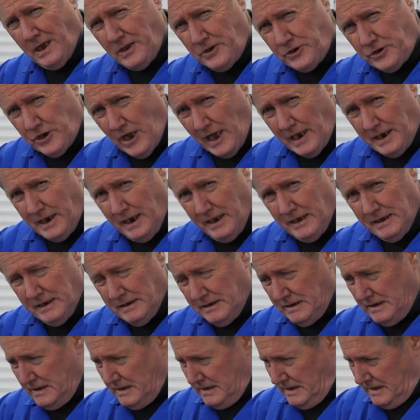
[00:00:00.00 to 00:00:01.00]
in shed.
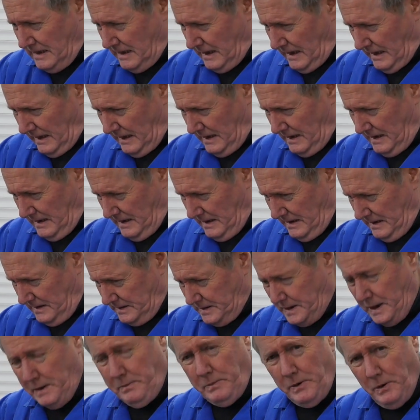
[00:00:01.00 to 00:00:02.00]

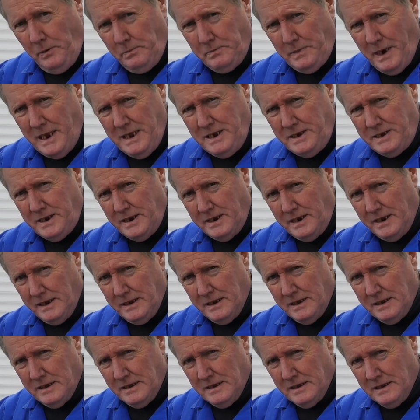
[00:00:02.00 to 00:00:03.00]
Keep you updated
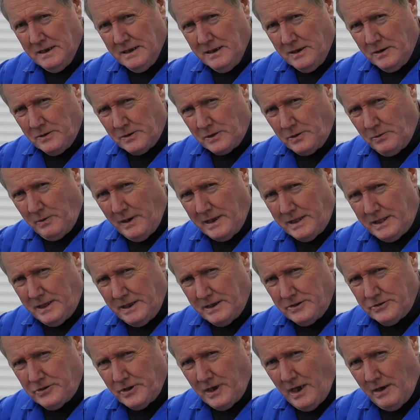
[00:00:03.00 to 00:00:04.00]
the way
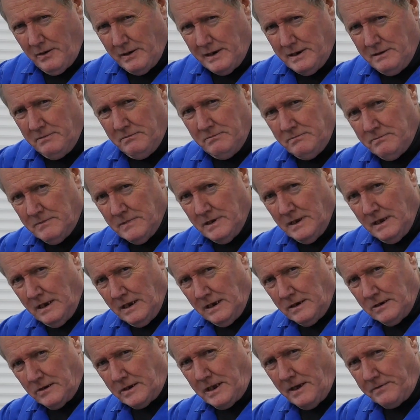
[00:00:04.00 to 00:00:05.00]
things are going.
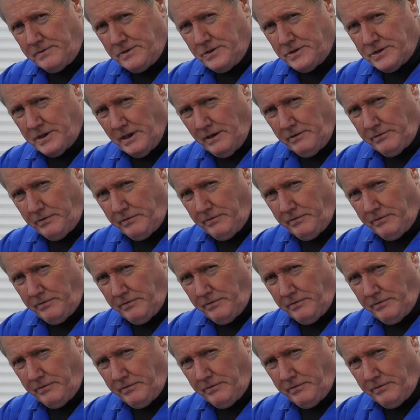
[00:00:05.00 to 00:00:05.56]
Look after yourselves,